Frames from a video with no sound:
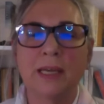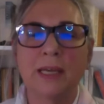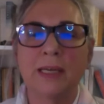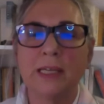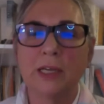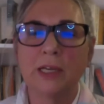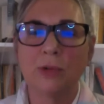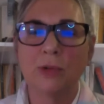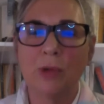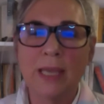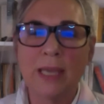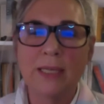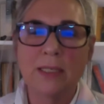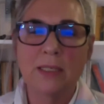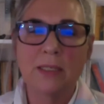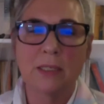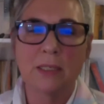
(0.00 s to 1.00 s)
he
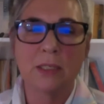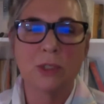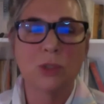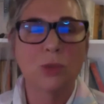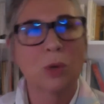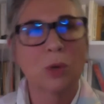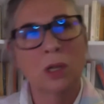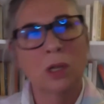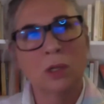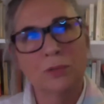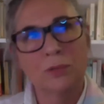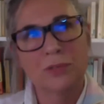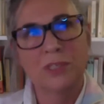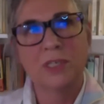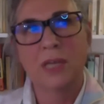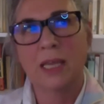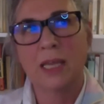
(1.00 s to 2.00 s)
created 12
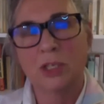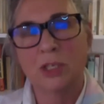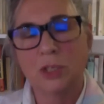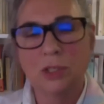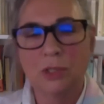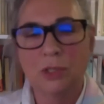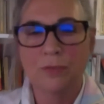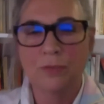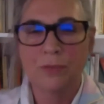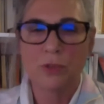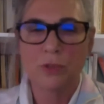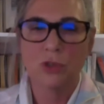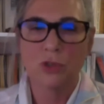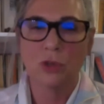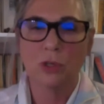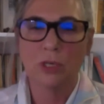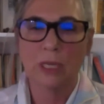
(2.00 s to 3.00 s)
stages of the
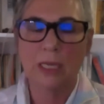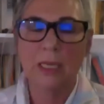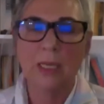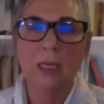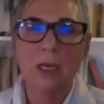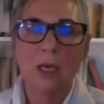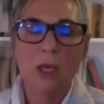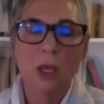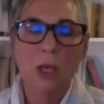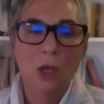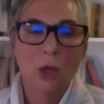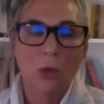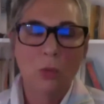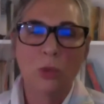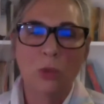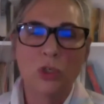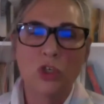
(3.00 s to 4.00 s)
journey,
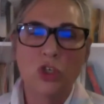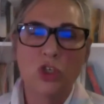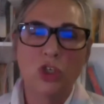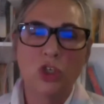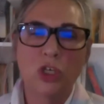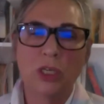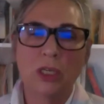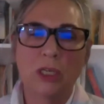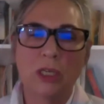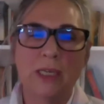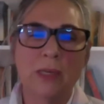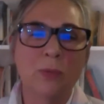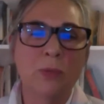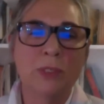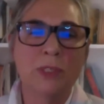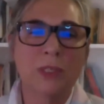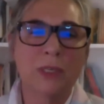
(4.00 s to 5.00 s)
which he
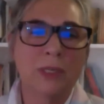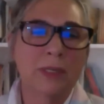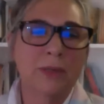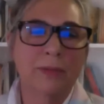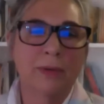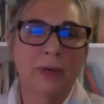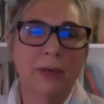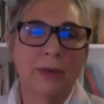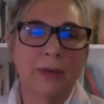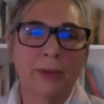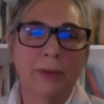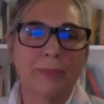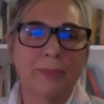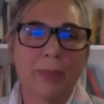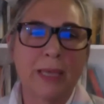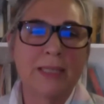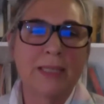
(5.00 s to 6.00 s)
was
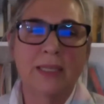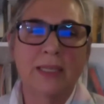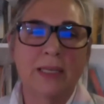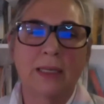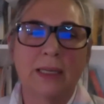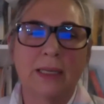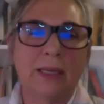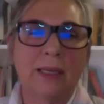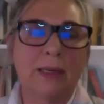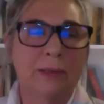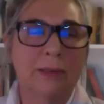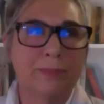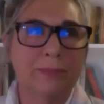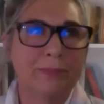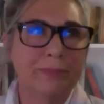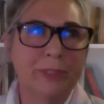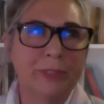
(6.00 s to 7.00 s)
basically a
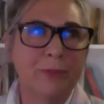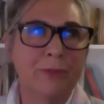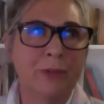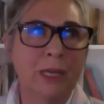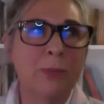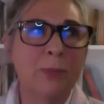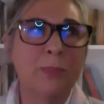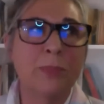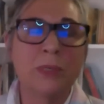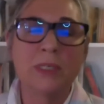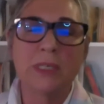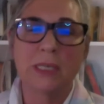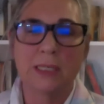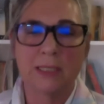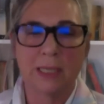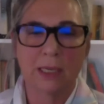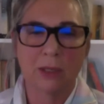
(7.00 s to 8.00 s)
development
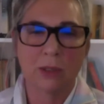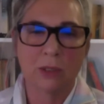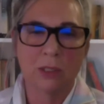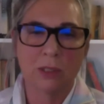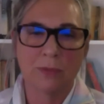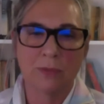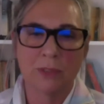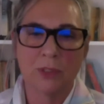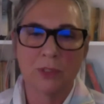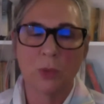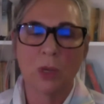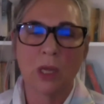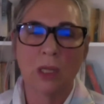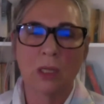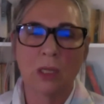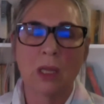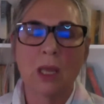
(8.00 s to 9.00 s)
executive as
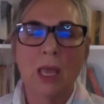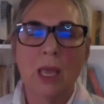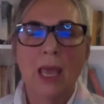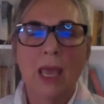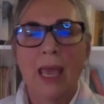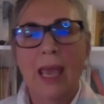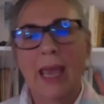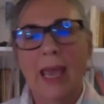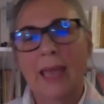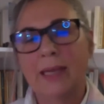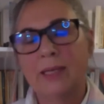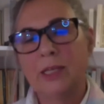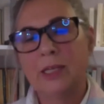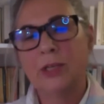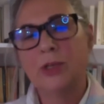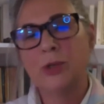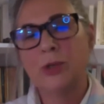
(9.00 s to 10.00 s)
well. And
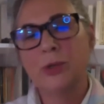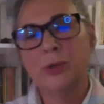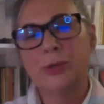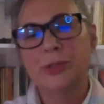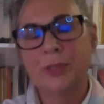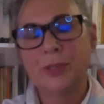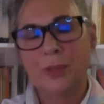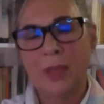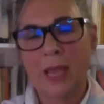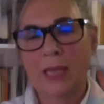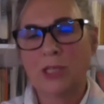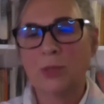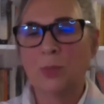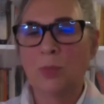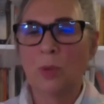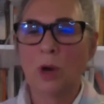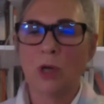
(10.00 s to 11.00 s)
he used that
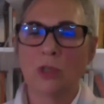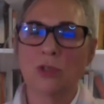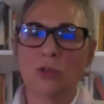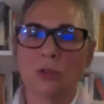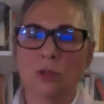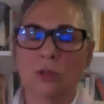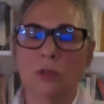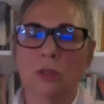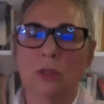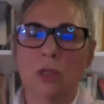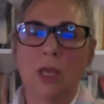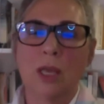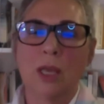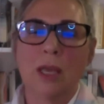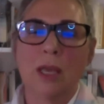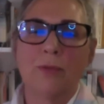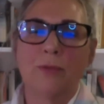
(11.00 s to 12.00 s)
model
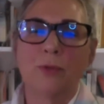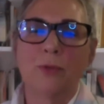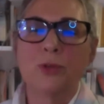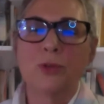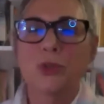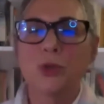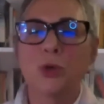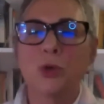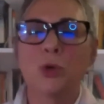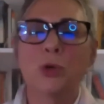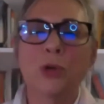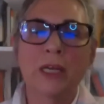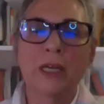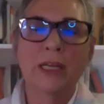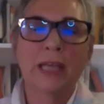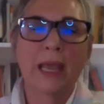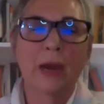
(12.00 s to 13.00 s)
for story
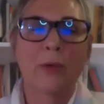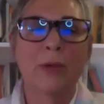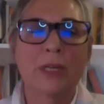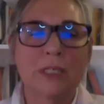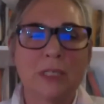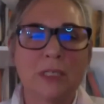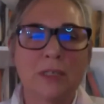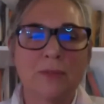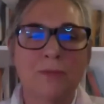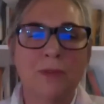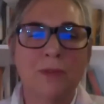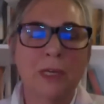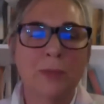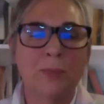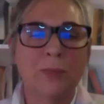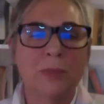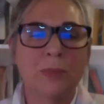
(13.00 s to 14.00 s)
and character
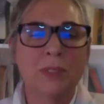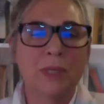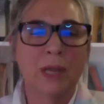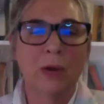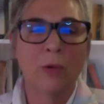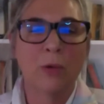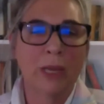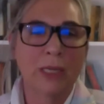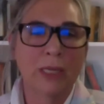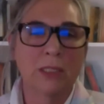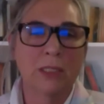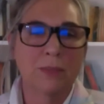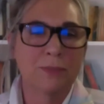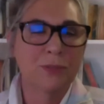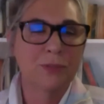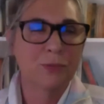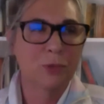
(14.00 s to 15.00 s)
development
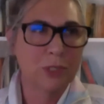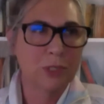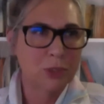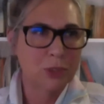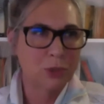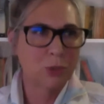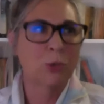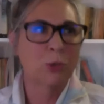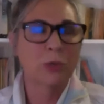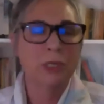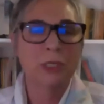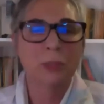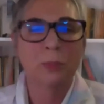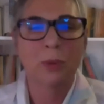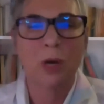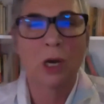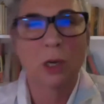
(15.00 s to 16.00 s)
directives for his story
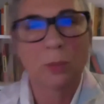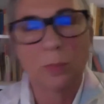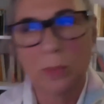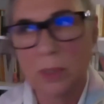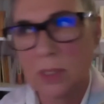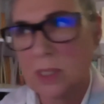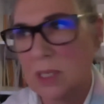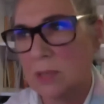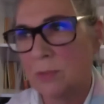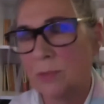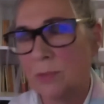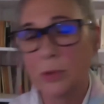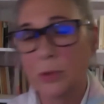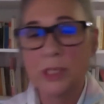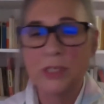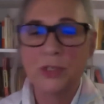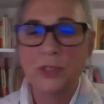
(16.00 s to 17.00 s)
departments and
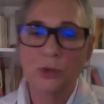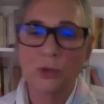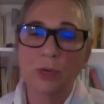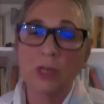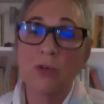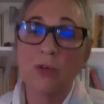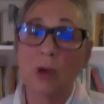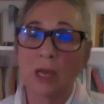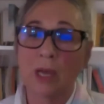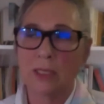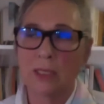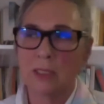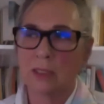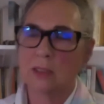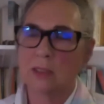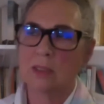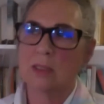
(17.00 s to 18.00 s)
for his
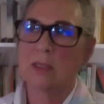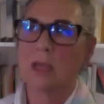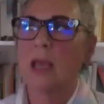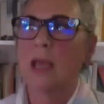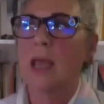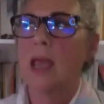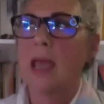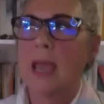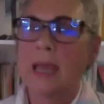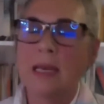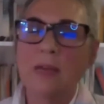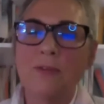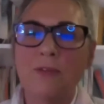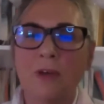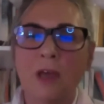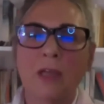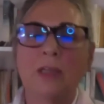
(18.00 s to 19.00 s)
screenwriters. And he
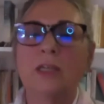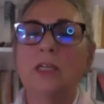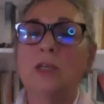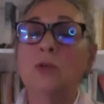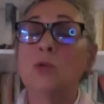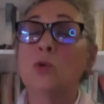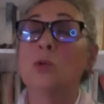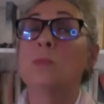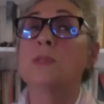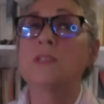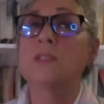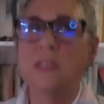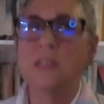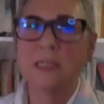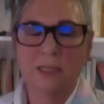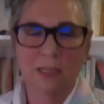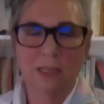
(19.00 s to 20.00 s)
found it
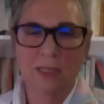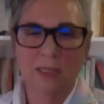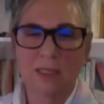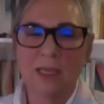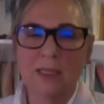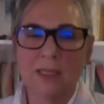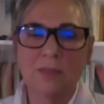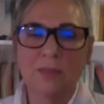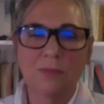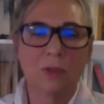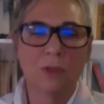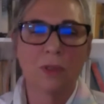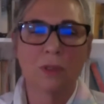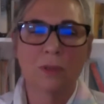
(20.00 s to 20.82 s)
enormously successful.